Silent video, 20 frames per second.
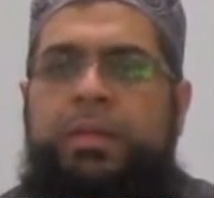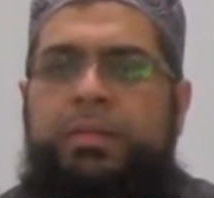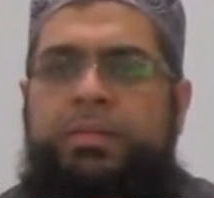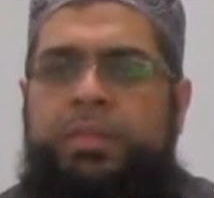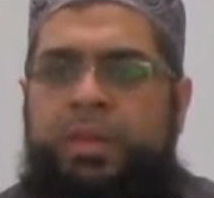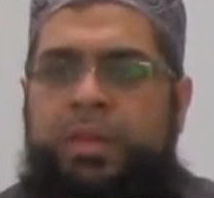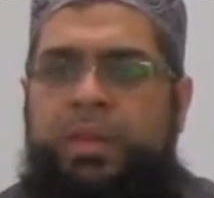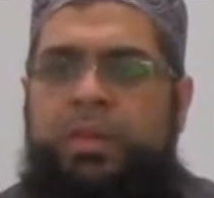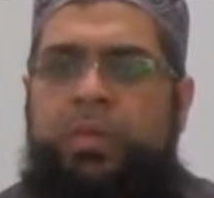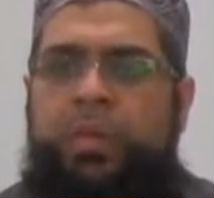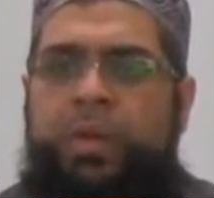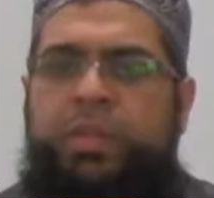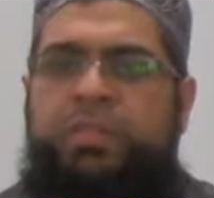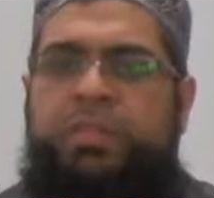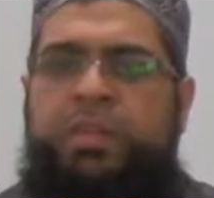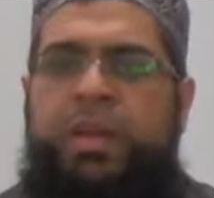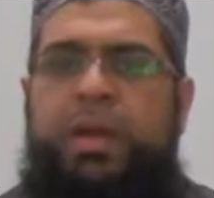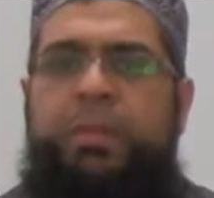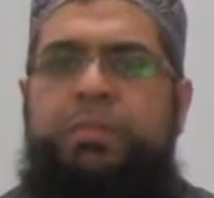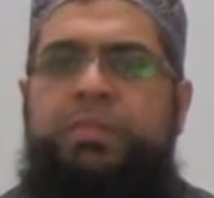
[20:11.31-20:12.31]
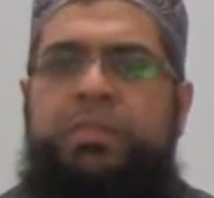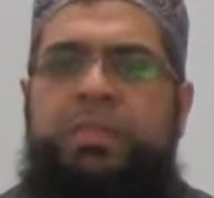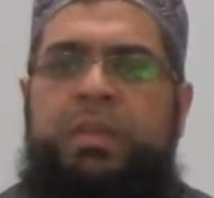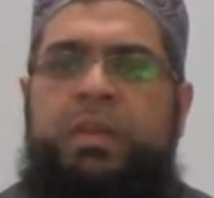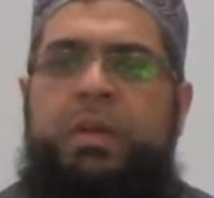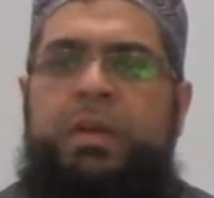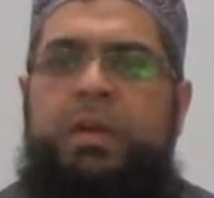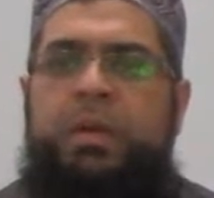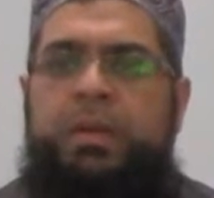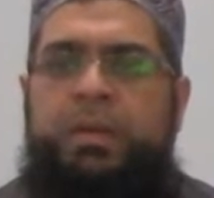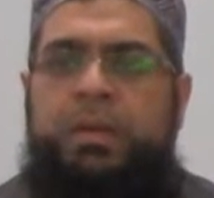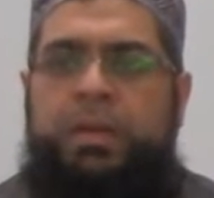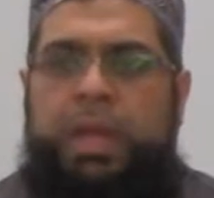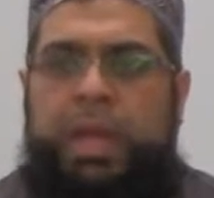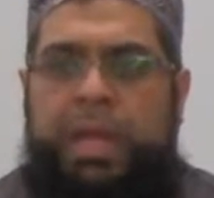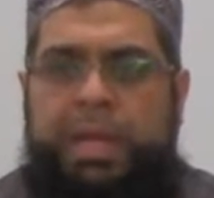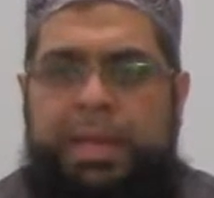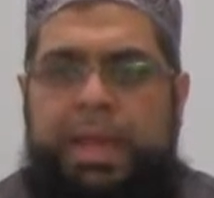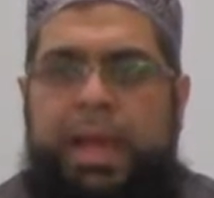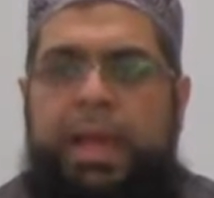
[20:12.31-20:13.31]
the request comes,
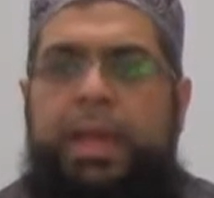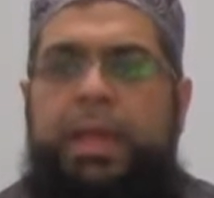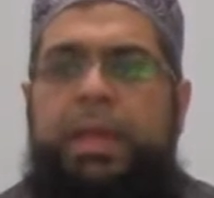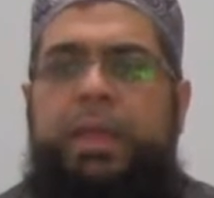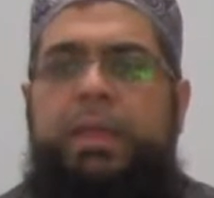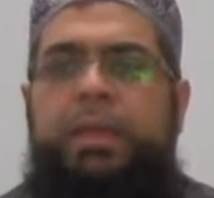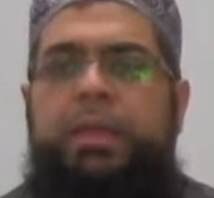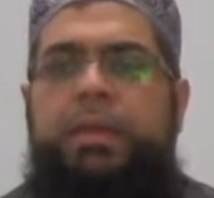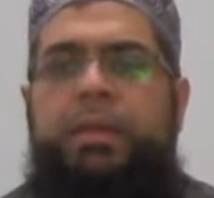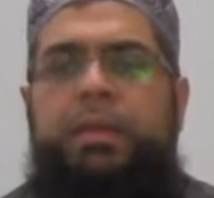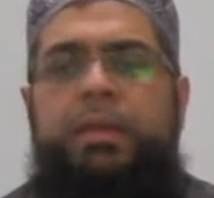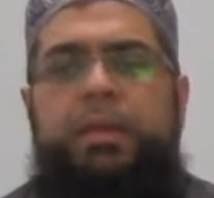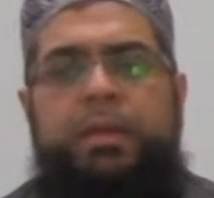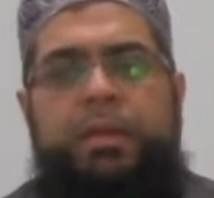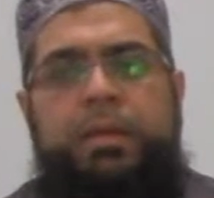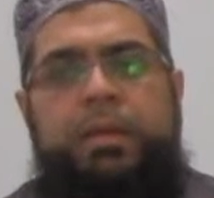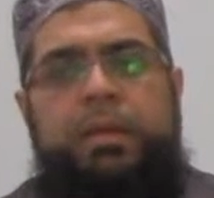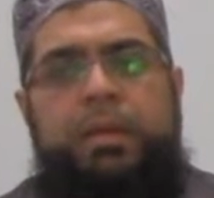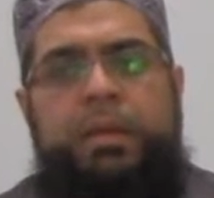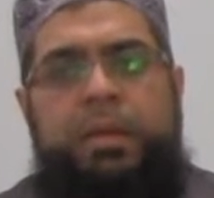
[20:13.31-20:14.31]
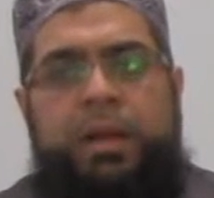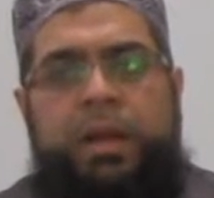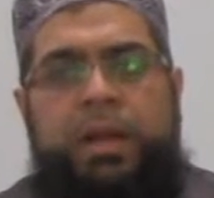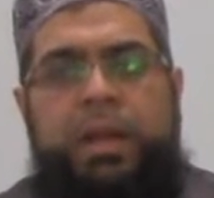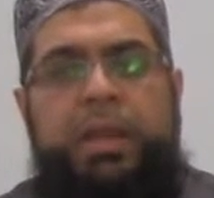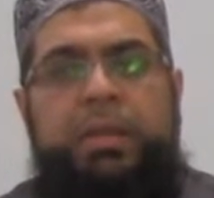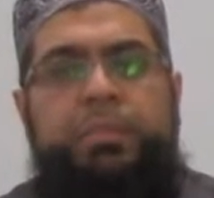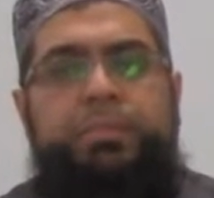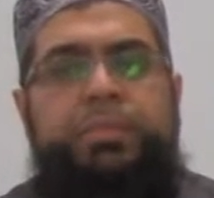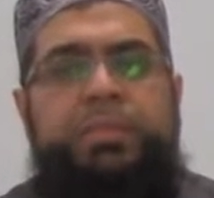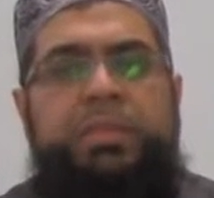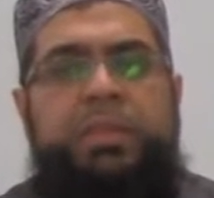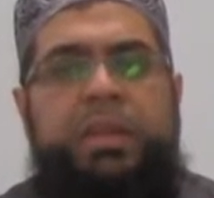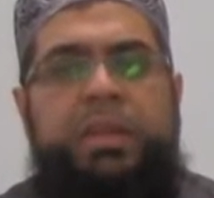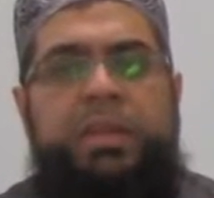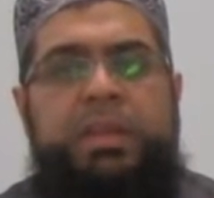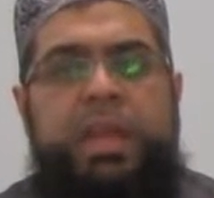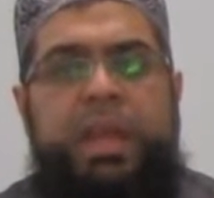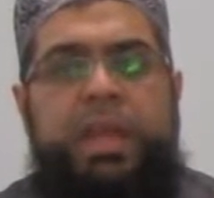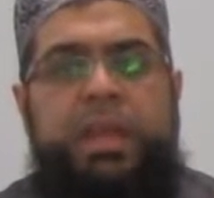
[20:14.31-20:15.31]
can I clip
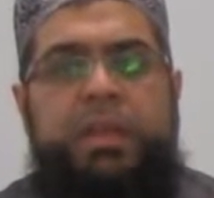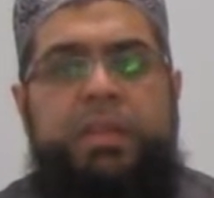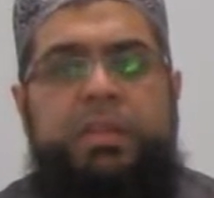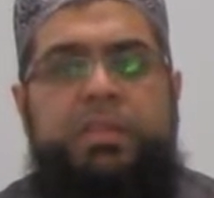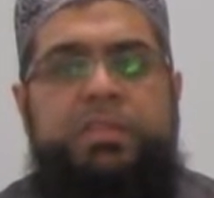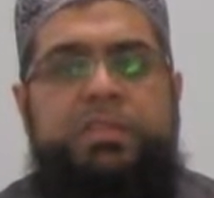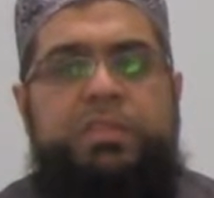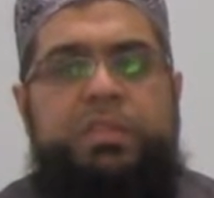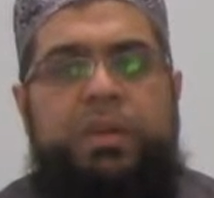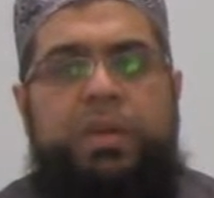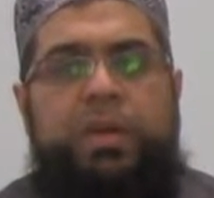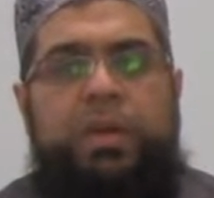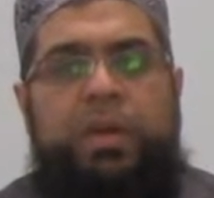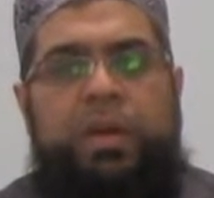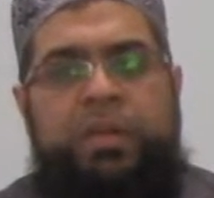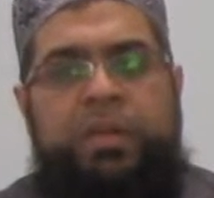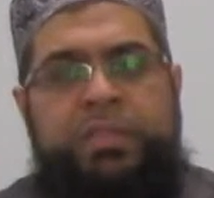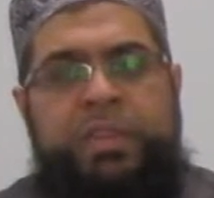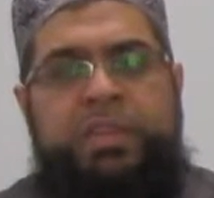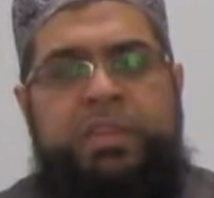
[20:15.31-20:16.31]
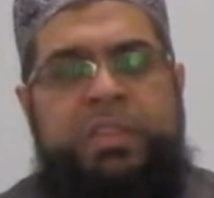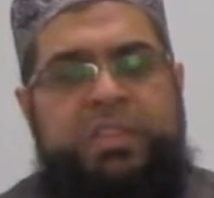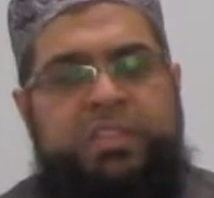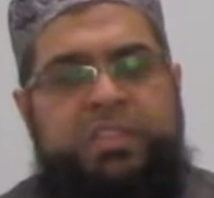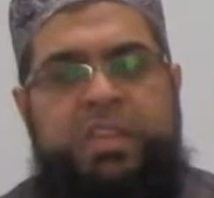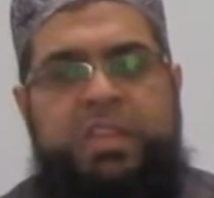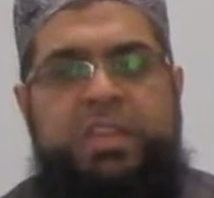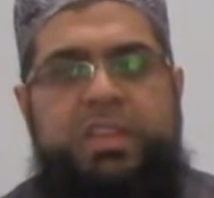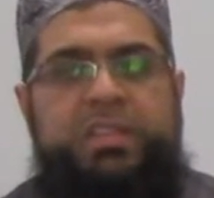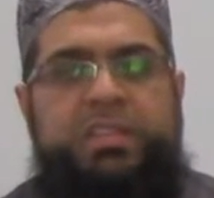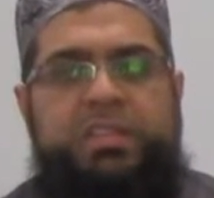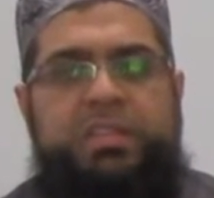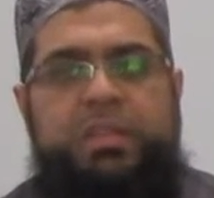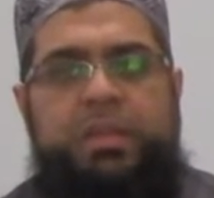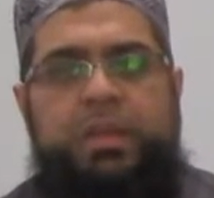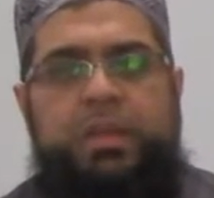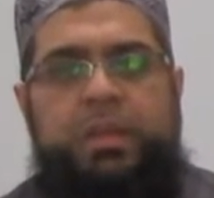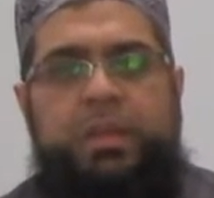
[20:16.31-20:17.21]
the nails of the deceased?